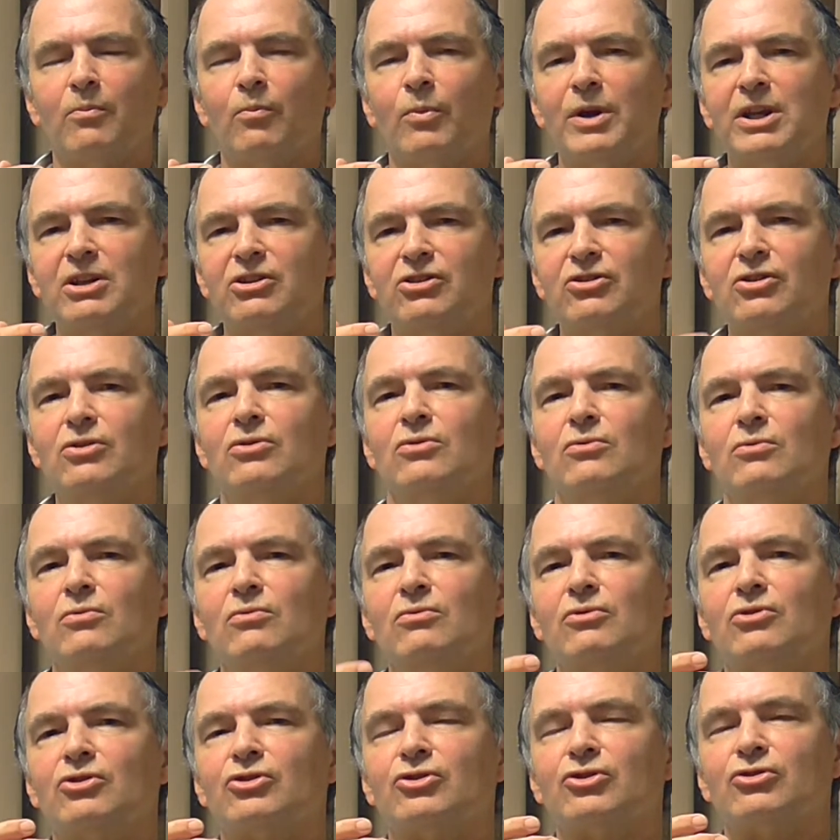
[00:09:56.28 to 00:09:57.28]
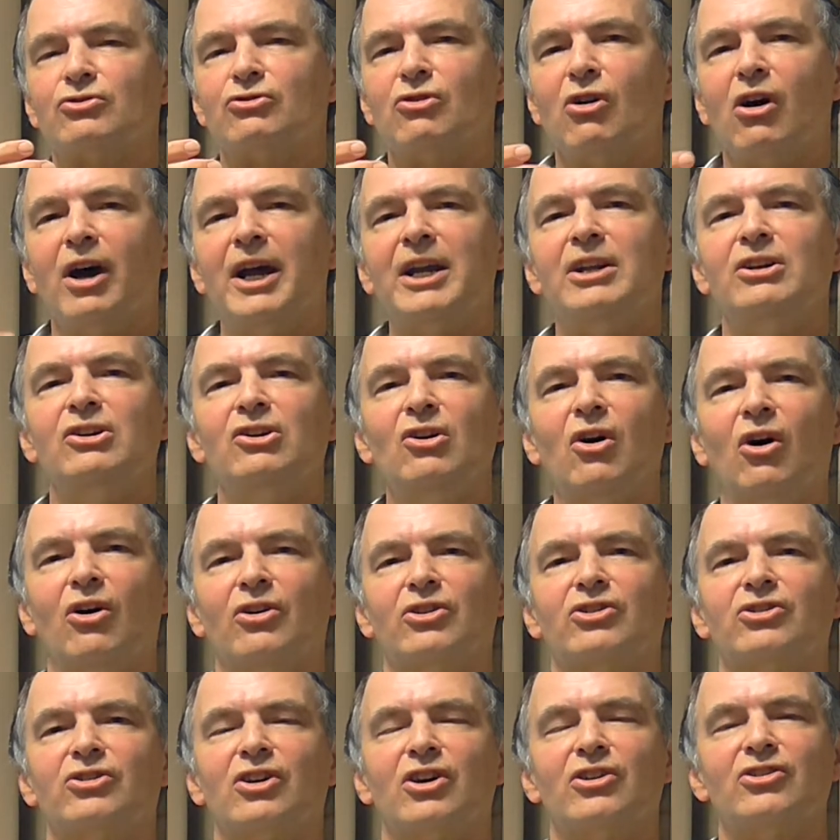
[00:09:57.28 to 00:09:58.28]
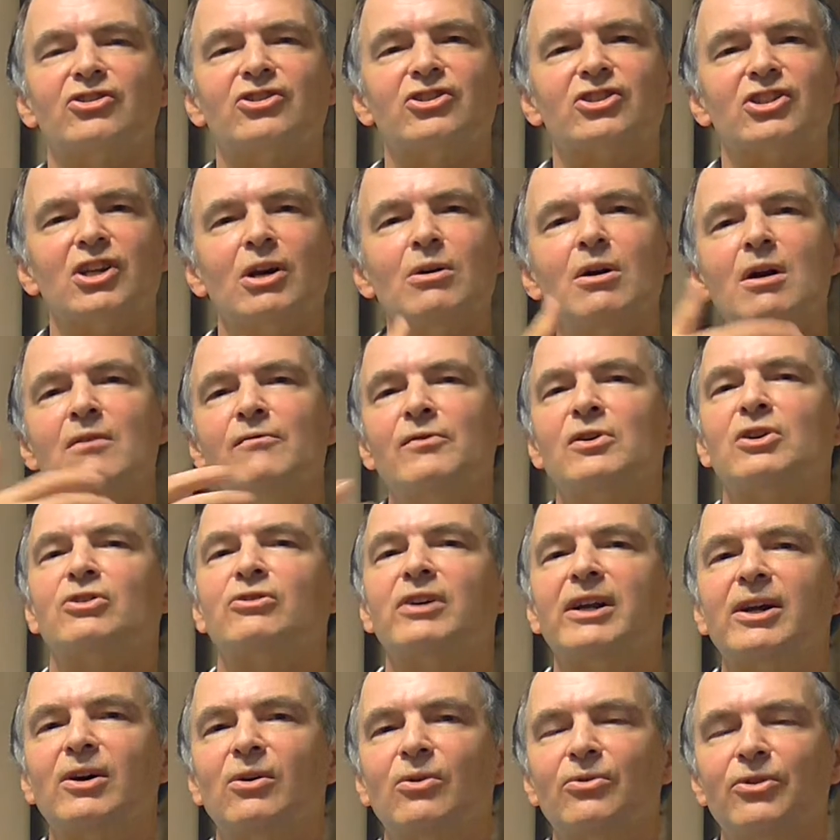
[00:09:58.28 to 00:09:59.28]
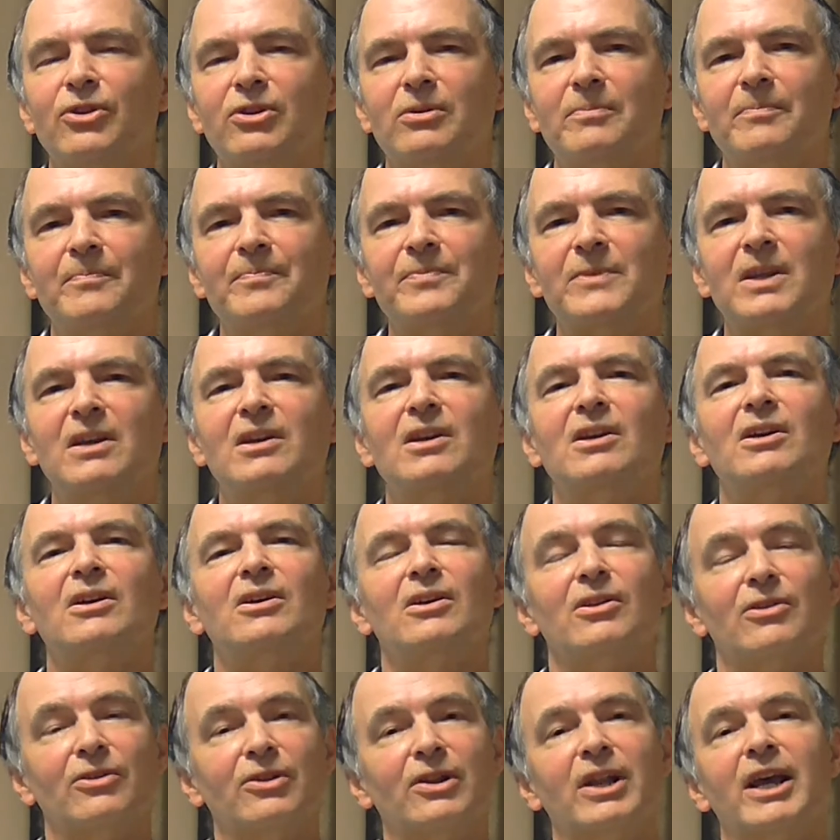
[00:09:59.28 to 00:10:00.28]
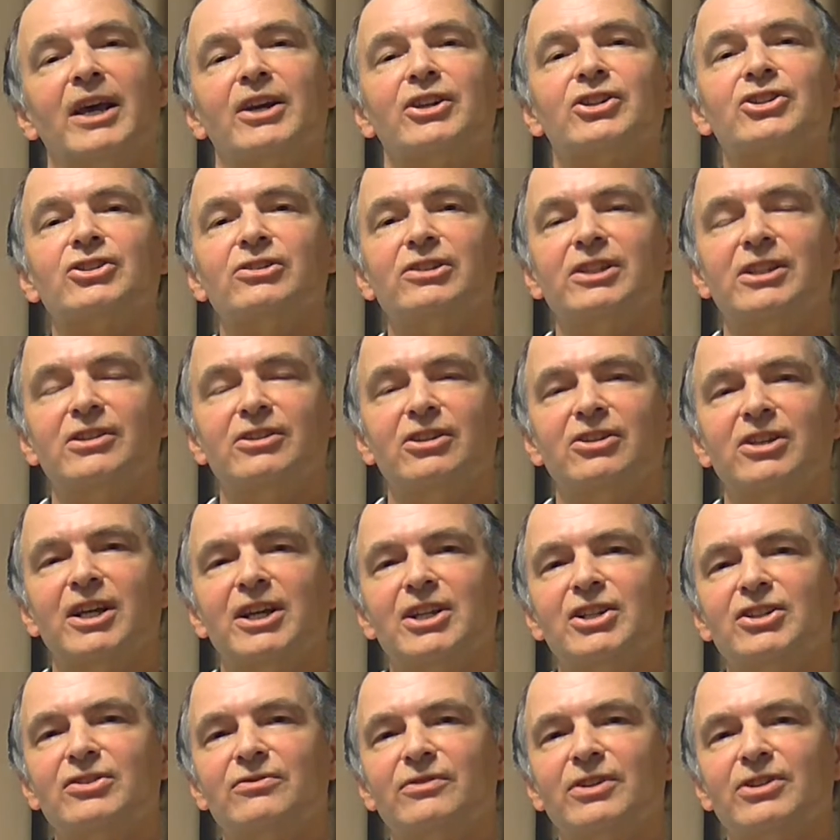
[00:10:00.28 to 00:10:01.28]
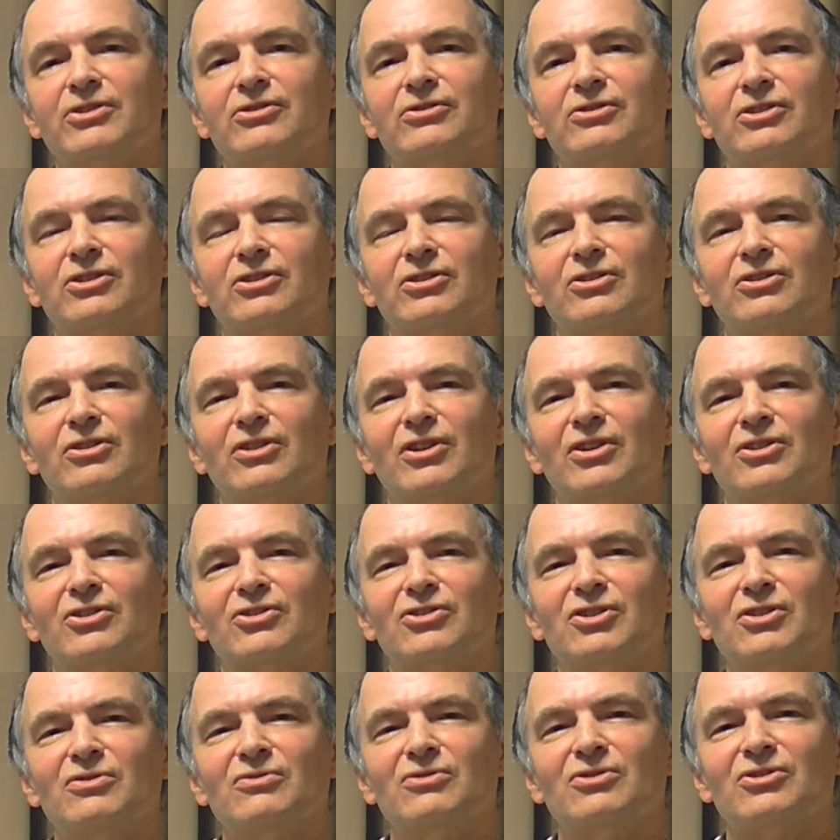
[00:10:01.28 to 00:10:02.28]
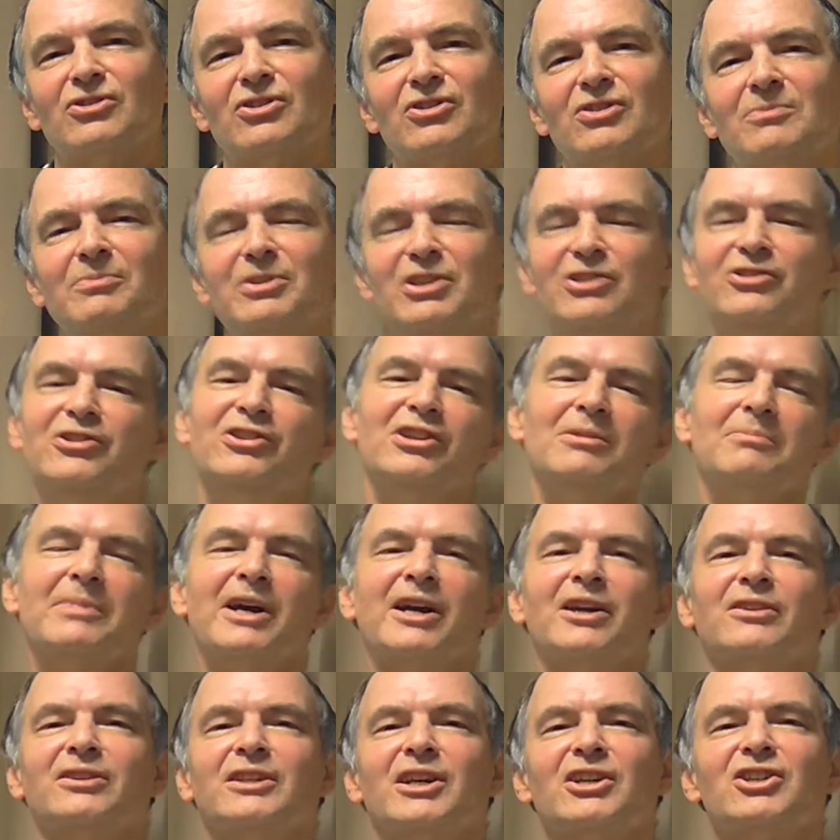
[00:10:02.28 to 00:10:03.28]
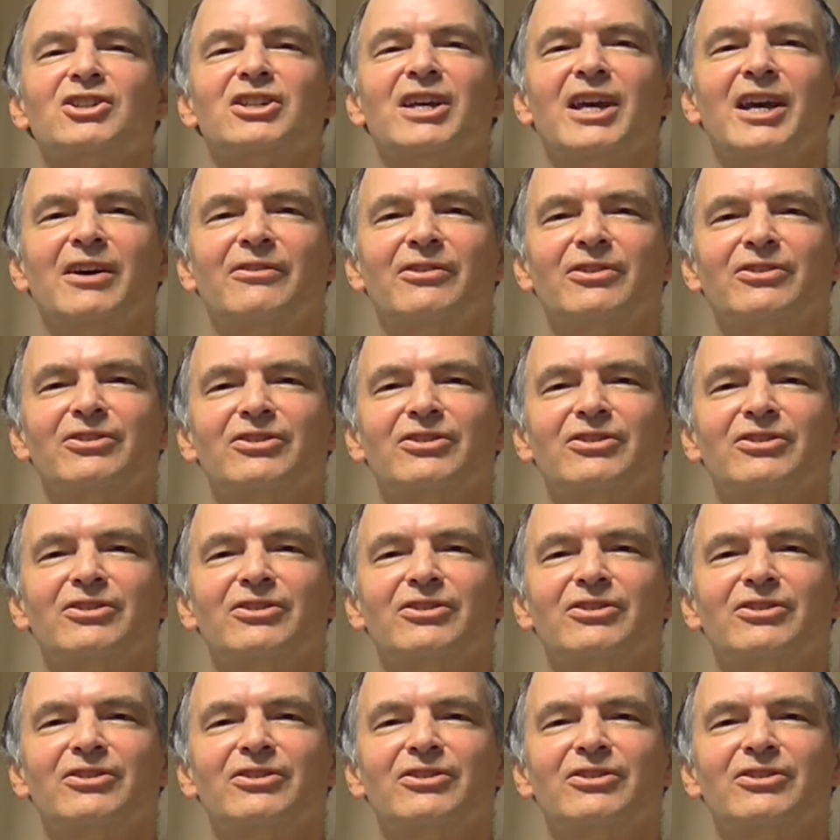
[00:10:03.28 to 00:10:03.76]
we do try not to so overcrowd them but actually the danger is that students are simply sitting back in their chair